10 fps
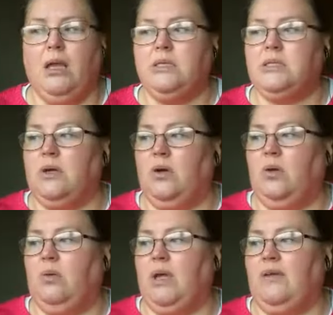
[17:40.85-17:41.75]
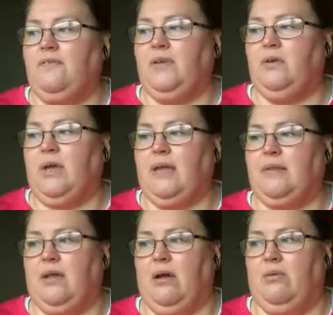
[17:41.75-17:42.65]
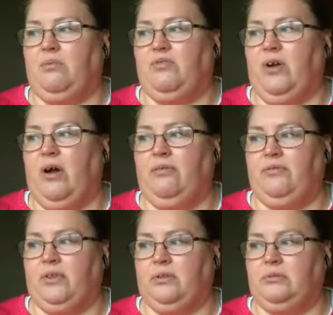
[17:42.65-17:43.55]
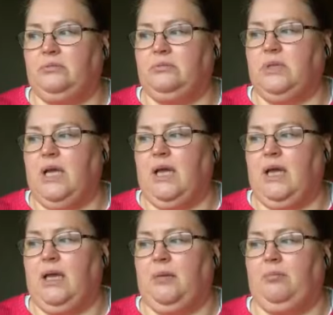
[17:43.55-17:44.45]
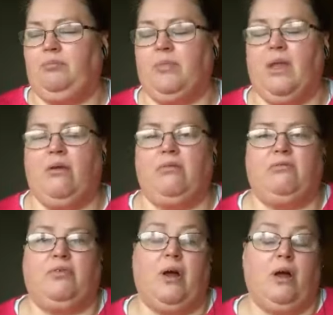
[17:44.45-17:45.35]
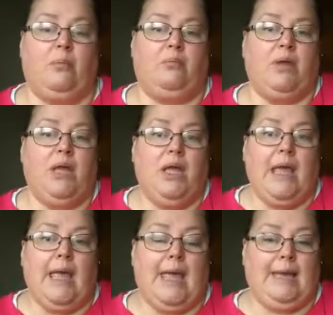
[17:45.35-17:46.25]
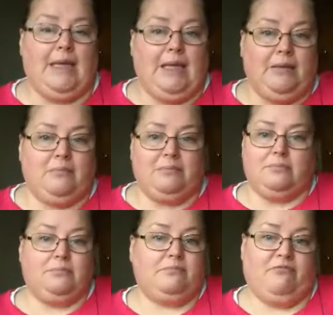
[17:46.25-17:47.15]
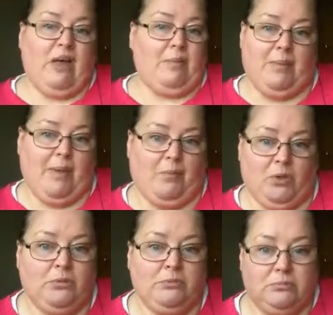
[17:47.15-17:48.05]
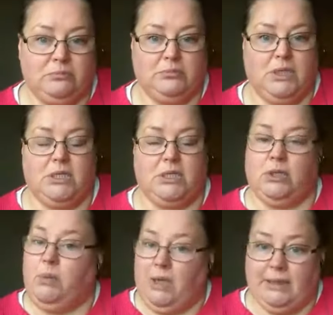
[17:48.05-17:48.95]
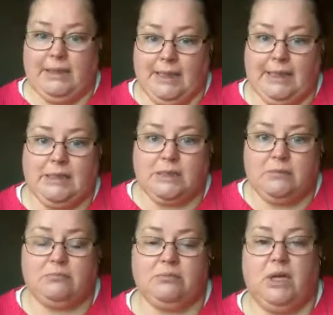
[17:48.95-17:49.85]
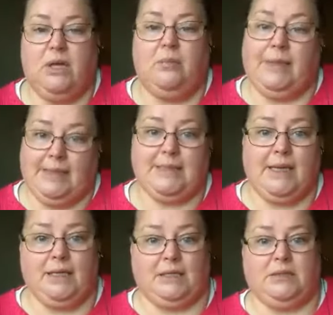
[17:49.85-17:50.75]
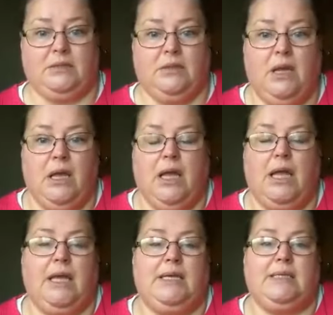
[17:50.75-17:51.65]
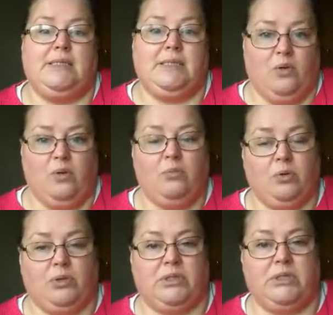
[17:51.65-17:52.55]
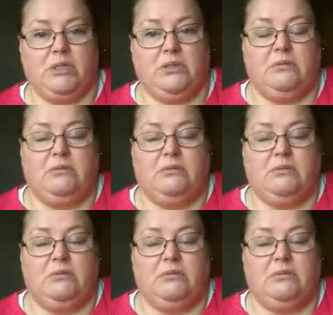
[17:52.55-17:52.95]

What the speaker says: So if you get the offer from any family member to mind the kids, please take it. It is so important,